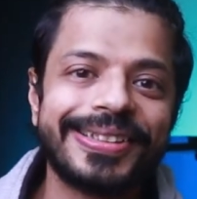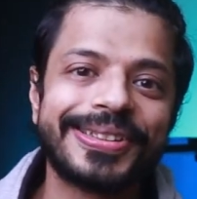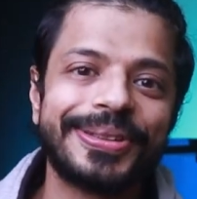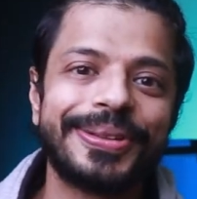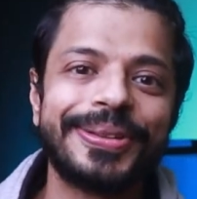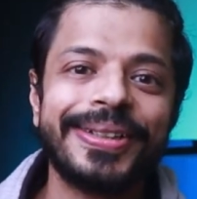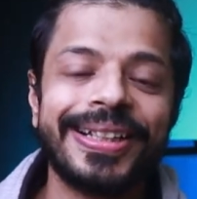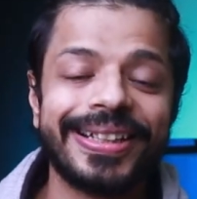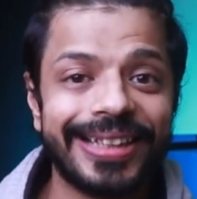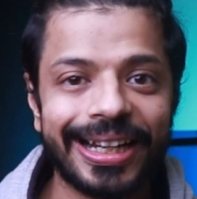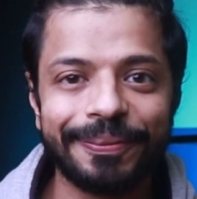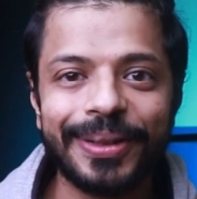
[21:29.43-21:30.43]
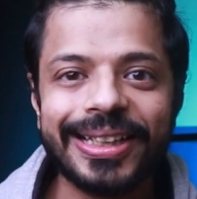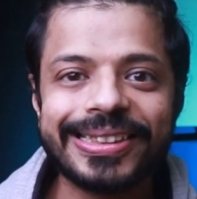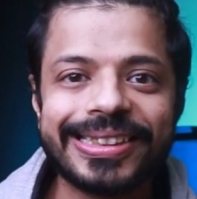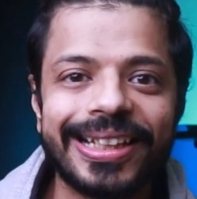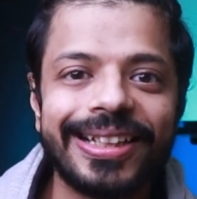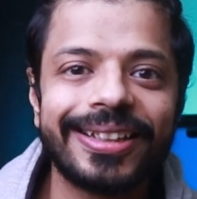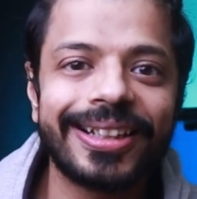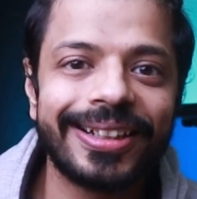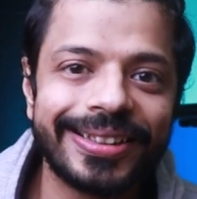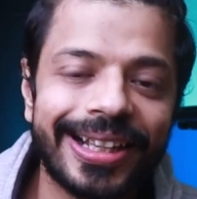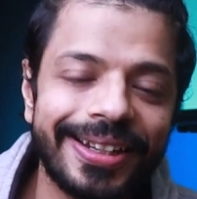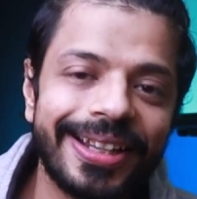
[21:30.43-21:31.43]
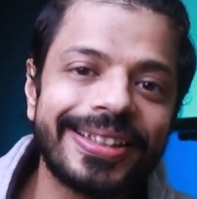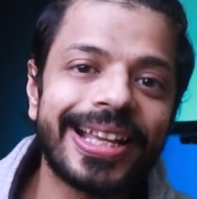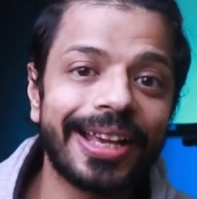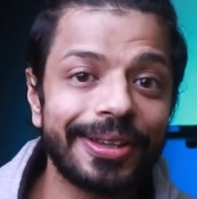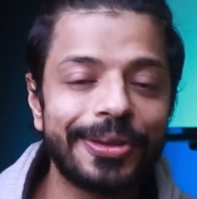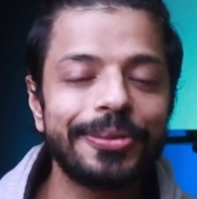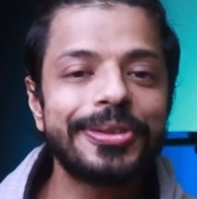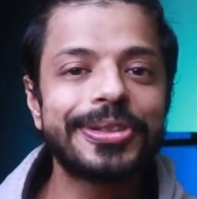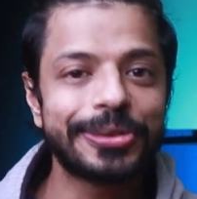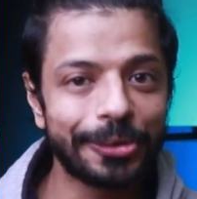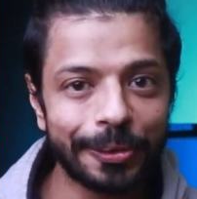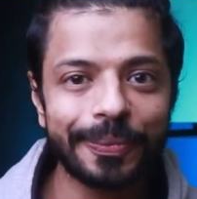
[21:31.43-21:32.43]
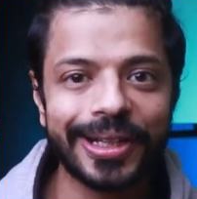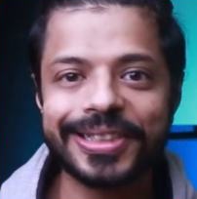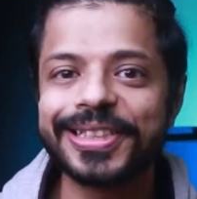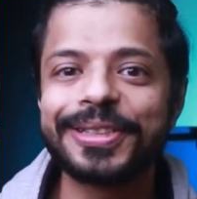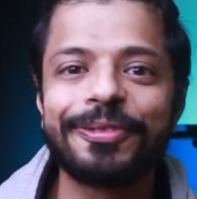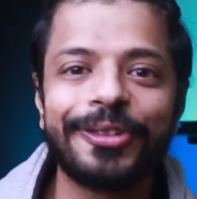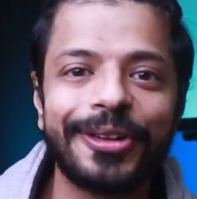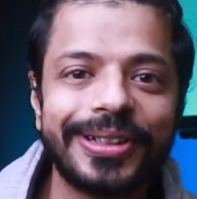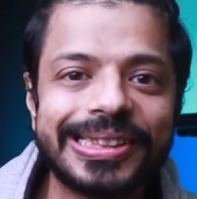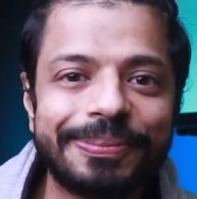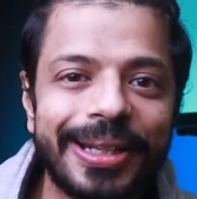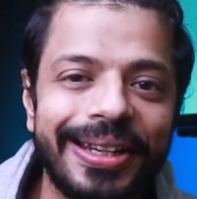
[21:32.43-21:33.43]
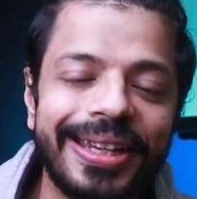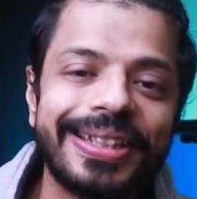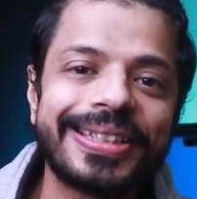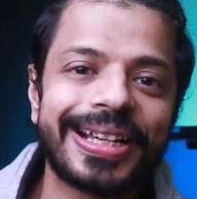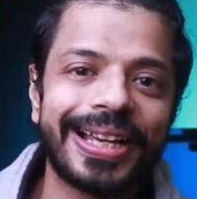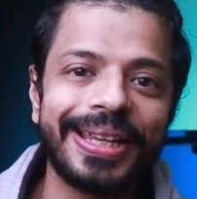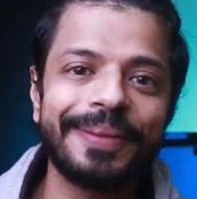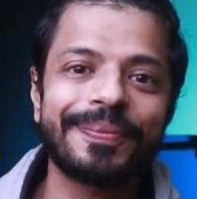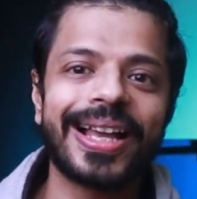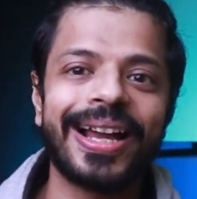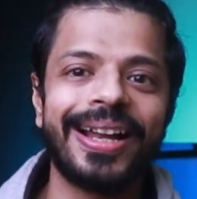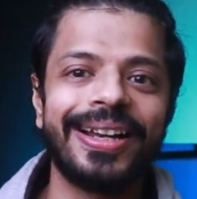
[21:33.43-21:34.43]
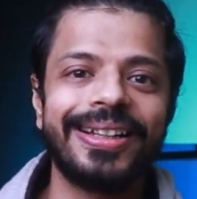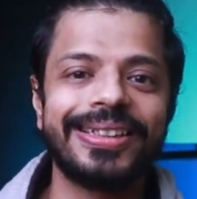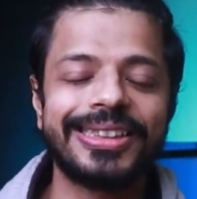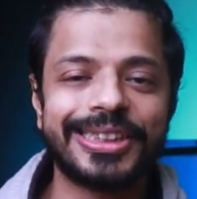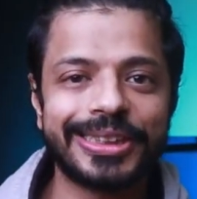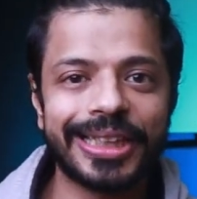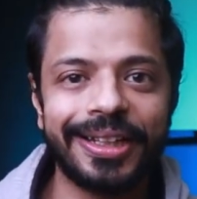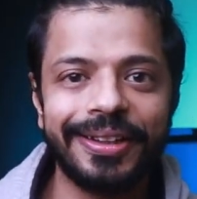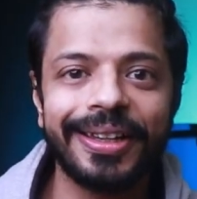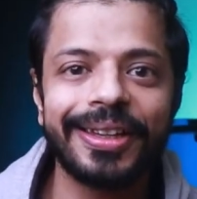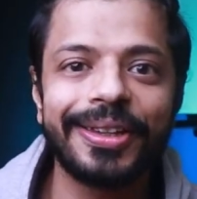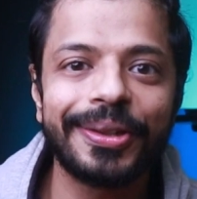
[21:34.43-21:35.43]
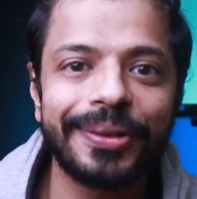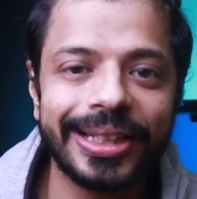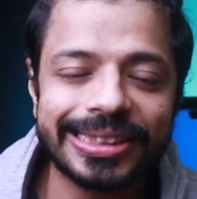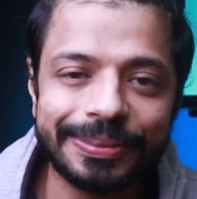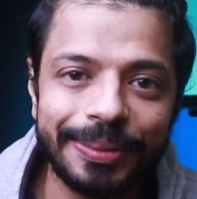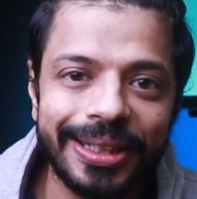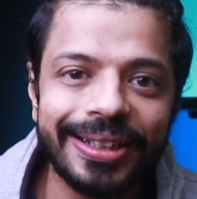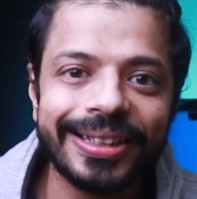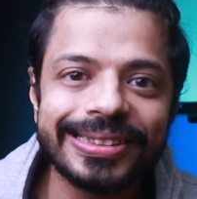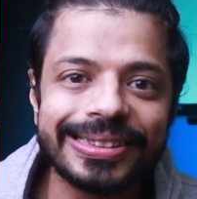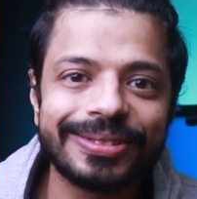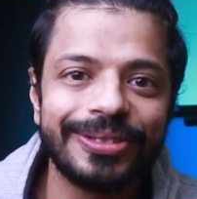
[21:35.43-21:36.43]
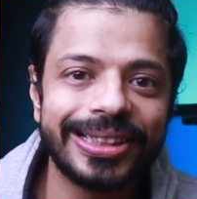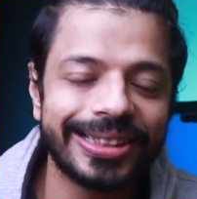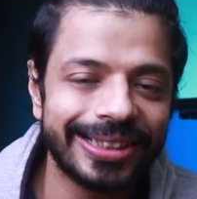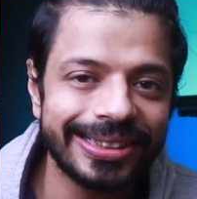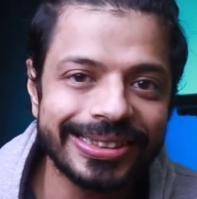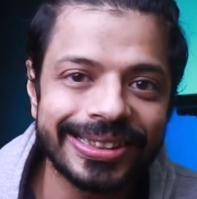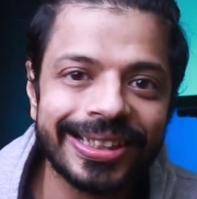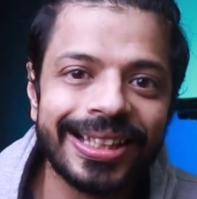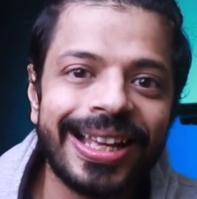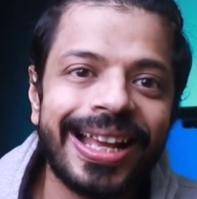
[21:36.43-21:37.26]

So that being said, Daria, thank you so much for sparing time and sharing your experience with us.